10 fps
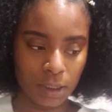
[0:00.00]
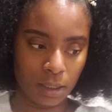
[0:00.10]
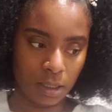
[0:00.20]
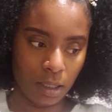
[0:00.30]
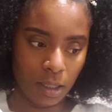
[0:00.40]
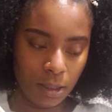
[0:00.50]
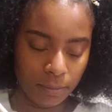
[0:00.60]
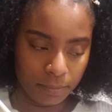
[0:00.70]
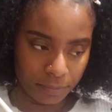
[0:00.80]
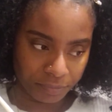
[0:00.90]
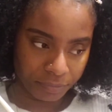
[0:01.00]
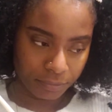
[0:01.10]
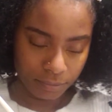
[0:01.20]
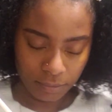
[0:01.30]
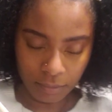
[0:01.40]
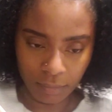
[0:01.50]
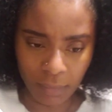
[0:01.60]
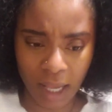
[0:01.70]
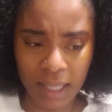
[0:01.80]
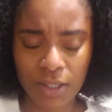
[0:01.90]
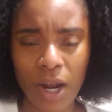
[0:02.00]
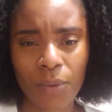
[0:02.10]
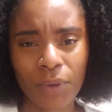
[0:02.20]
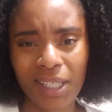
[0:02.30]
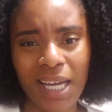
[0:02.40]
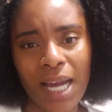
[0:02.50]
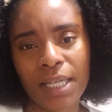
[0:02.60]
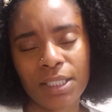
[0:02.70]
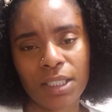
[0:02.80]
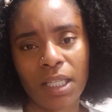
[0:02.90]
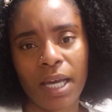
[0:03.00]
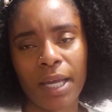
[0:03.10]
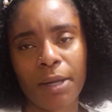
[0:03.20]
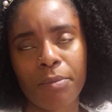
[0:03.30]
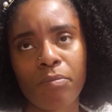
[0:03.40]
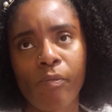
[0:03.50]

Yeah. And so I really got into like